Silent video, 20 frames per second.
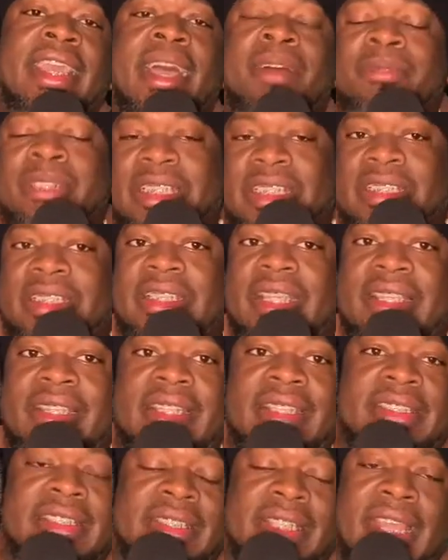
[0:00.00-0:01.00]
I'm going to just say
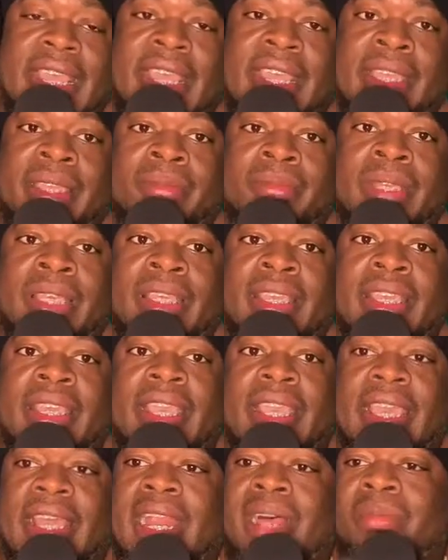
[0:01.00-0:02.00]
this name,
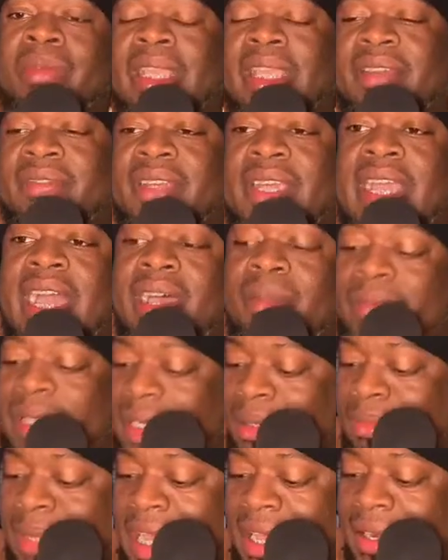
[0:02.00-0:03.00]
and I'm going to give a
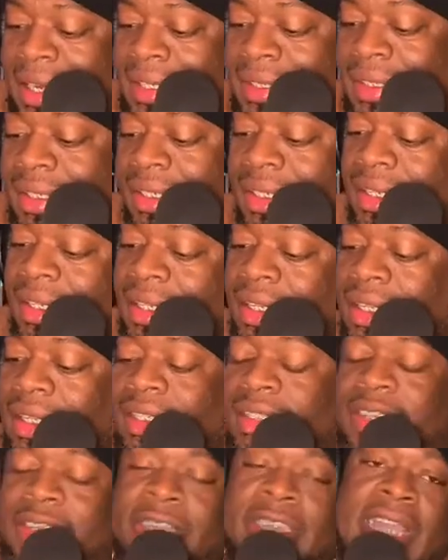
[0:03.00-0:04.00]
comment about it.
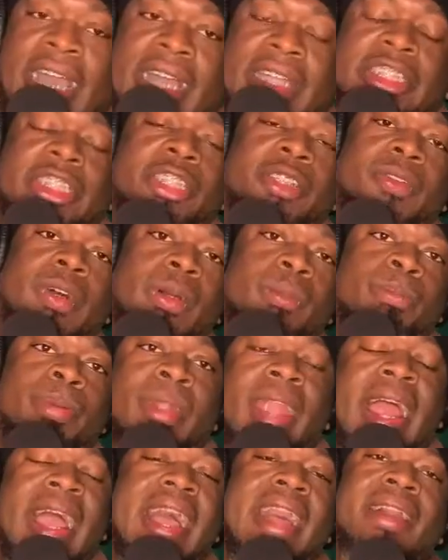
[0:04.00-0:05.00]
Joshua
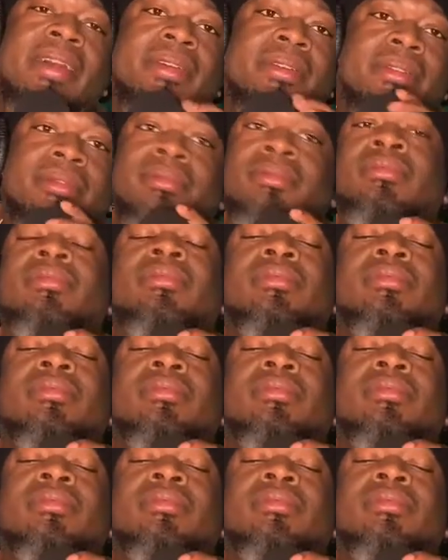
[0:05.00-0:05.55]
Brown.